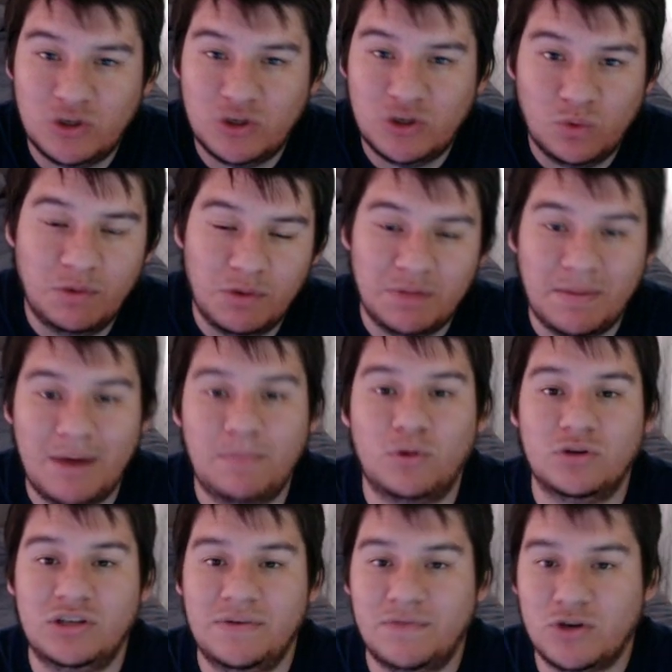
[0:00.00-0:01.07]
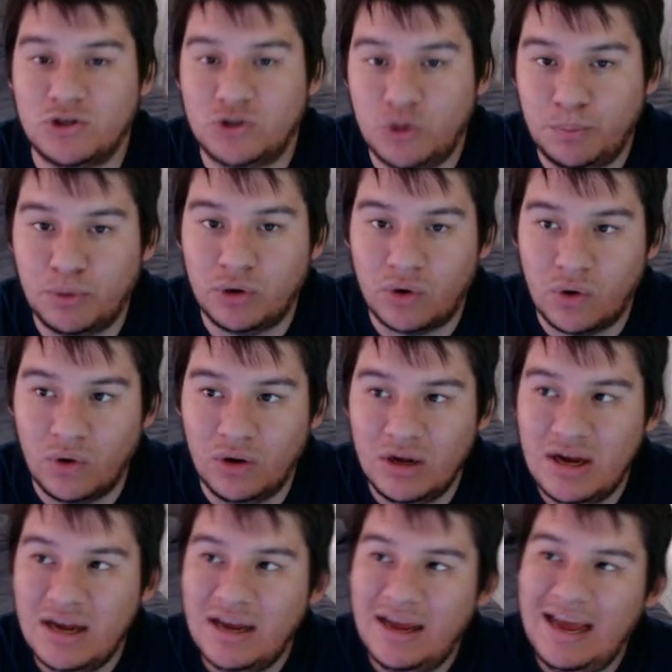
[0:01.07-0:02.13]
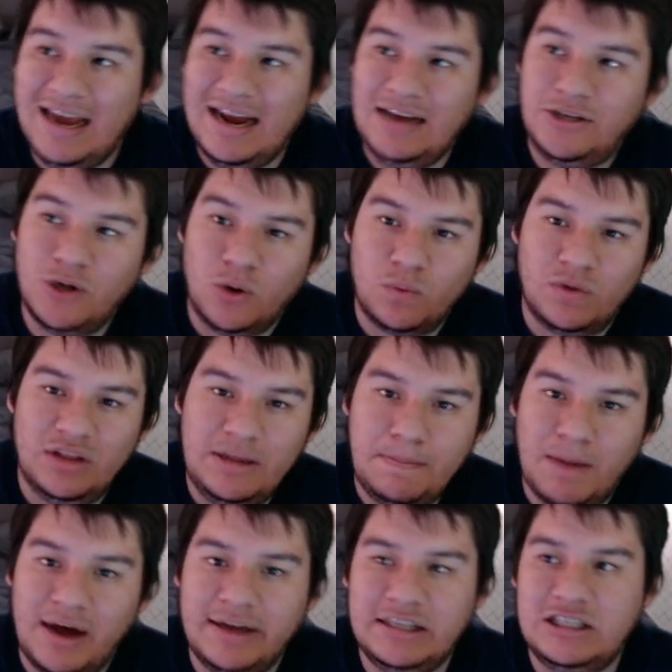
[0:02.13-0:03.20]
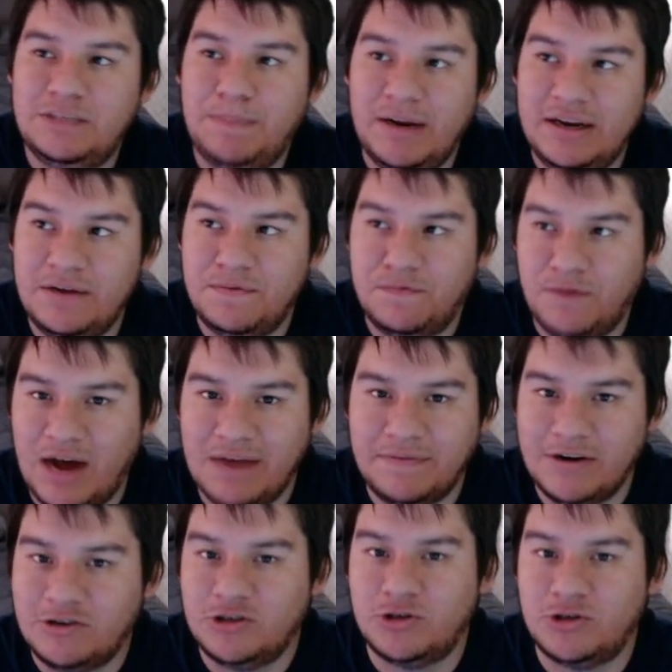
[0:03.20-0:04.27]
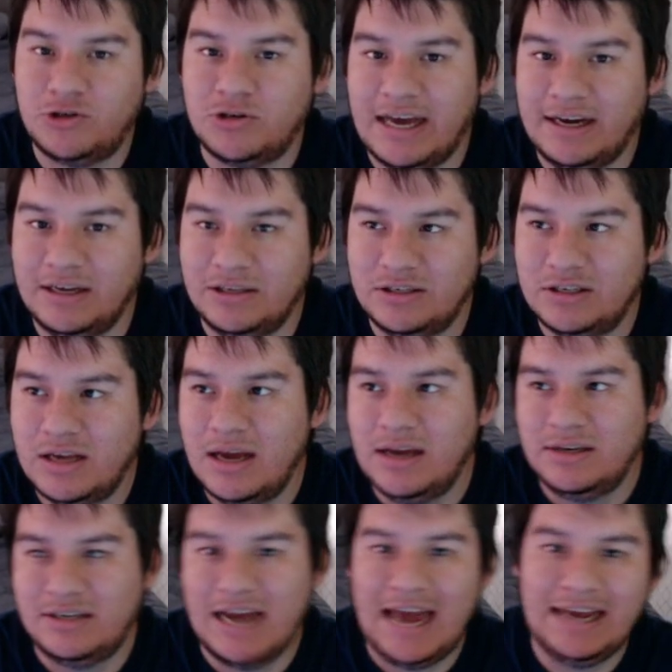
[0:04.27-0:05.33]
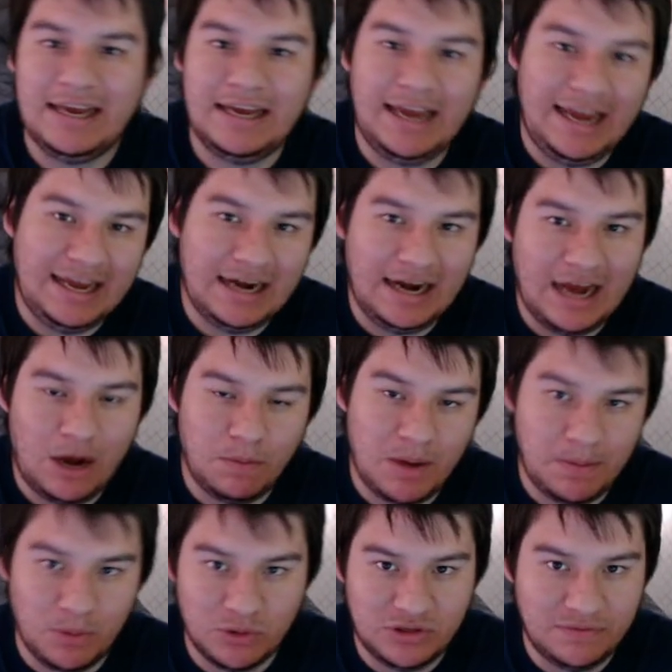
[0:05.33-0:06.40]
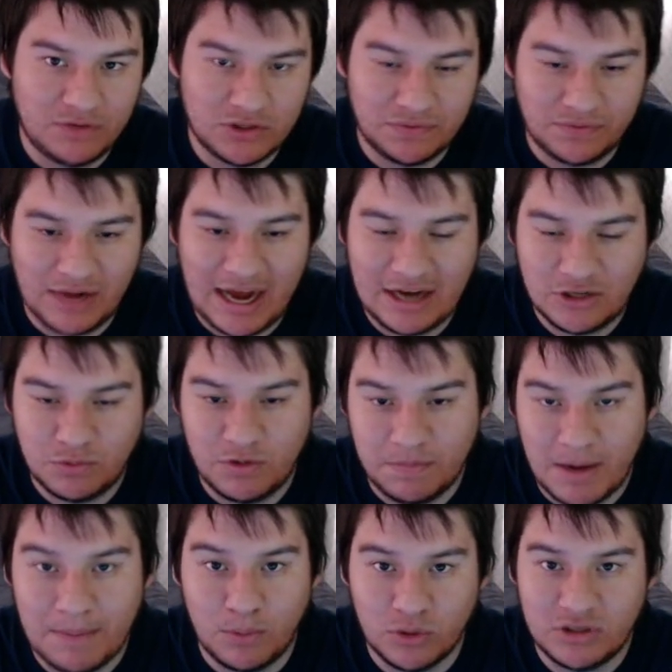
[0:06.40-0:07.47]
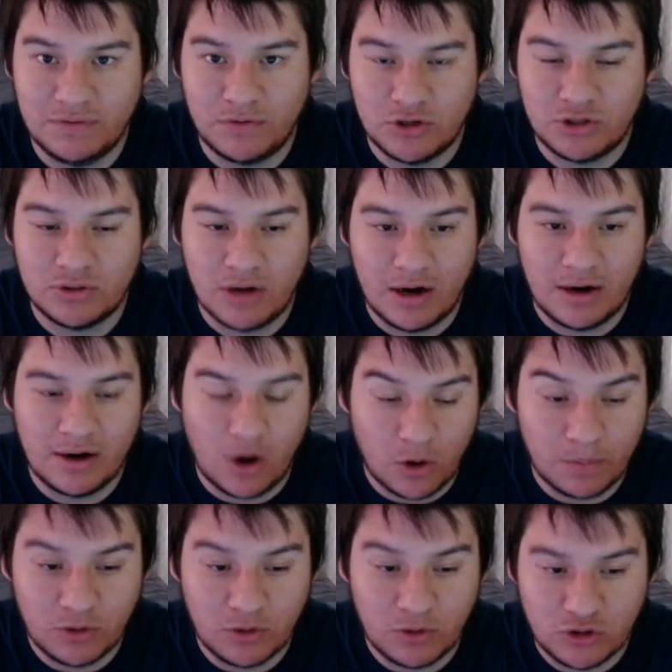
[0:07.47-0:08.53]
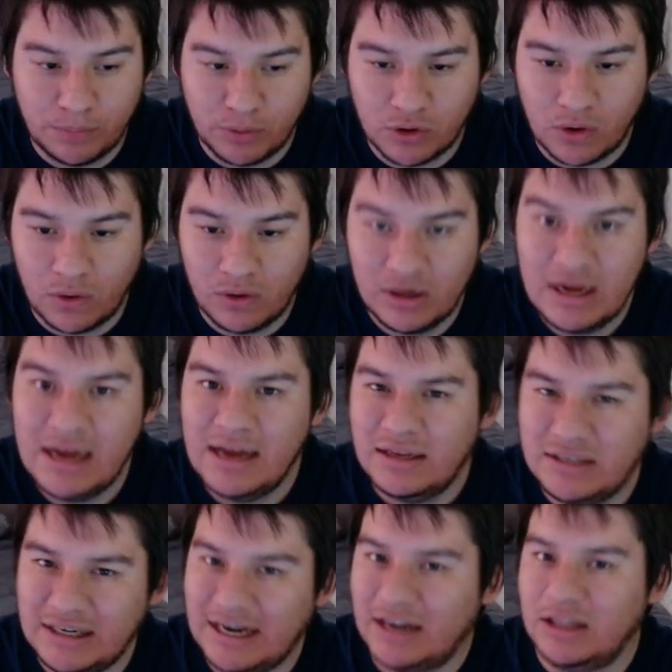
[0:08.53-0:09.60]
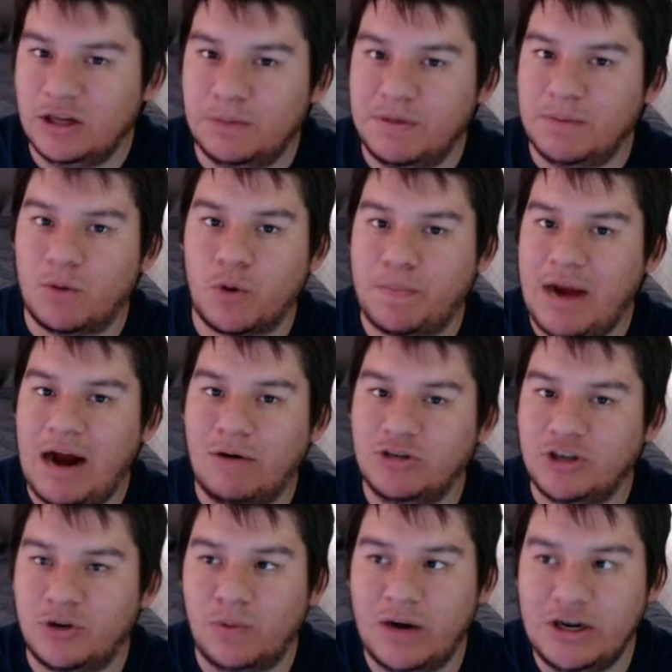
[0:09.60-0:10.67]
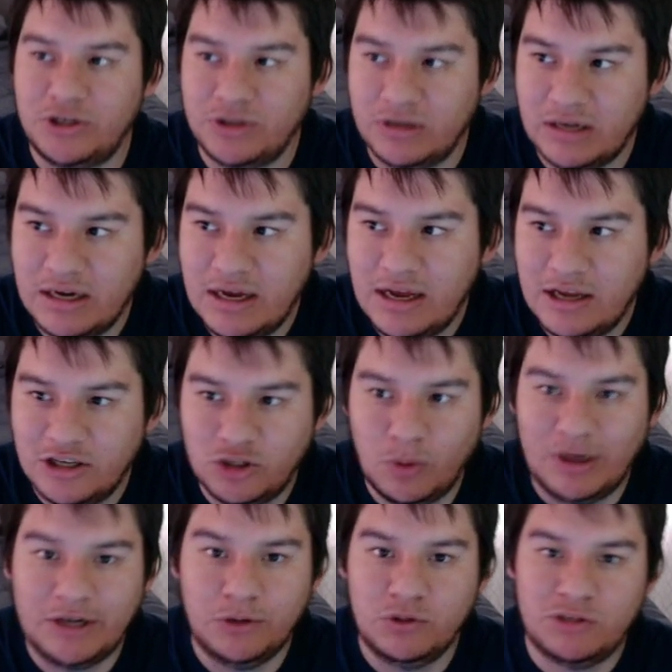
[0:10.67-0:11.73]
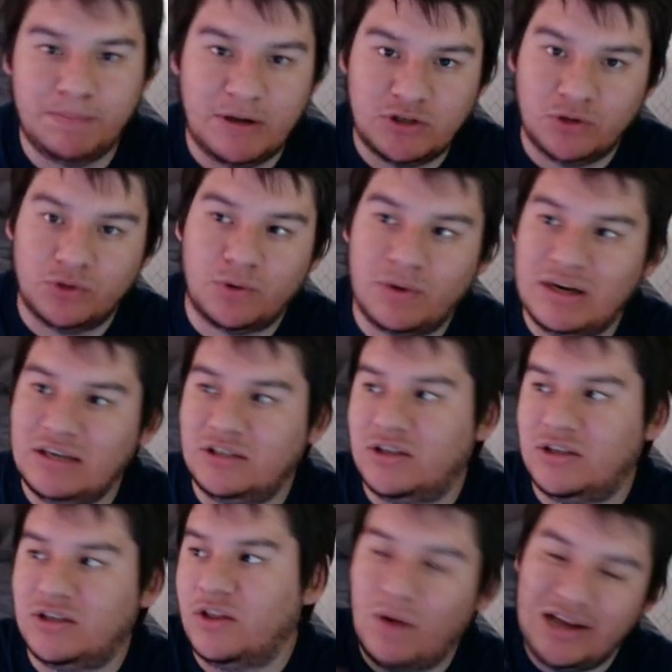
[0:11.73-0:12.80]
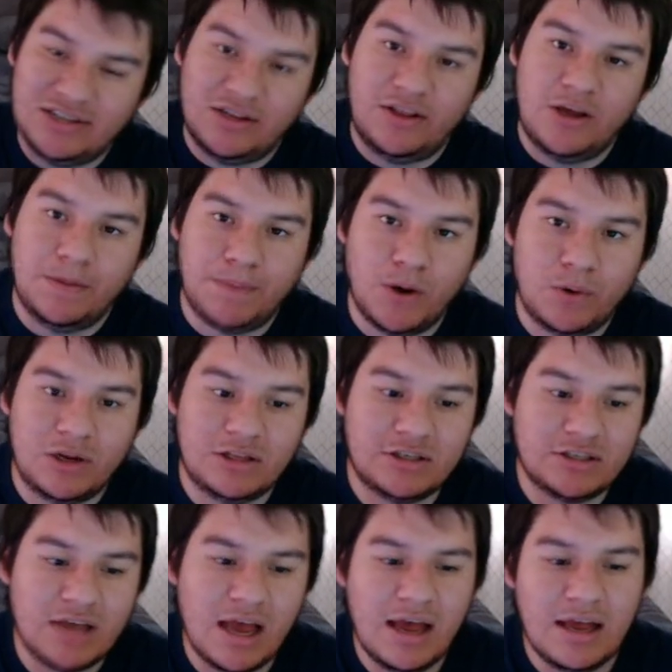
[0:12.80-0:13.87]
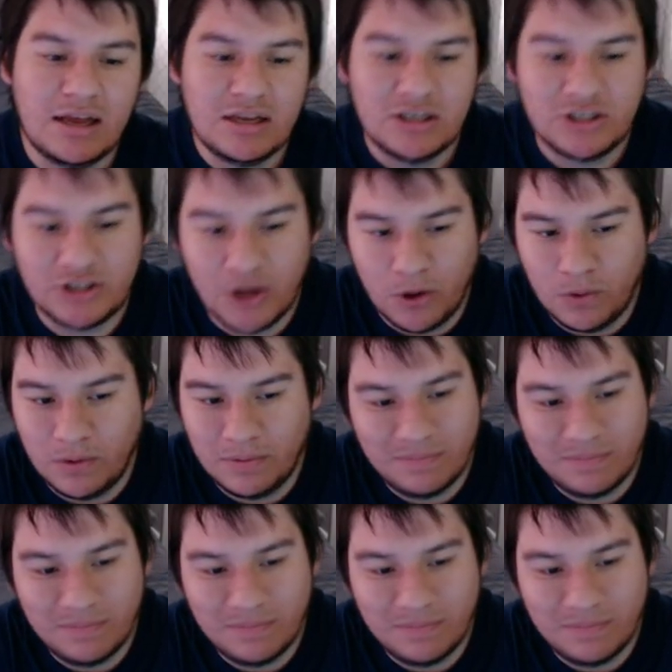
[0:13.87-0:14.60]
1 with my Multiverse Supergirl. And I don't really mind spending 5 extra seconds tagging in and out my Multiverse Flash with my Multiverse Armored Supergirl to get a little bit more power generation so I could do special 3s to the rest of the opponents. So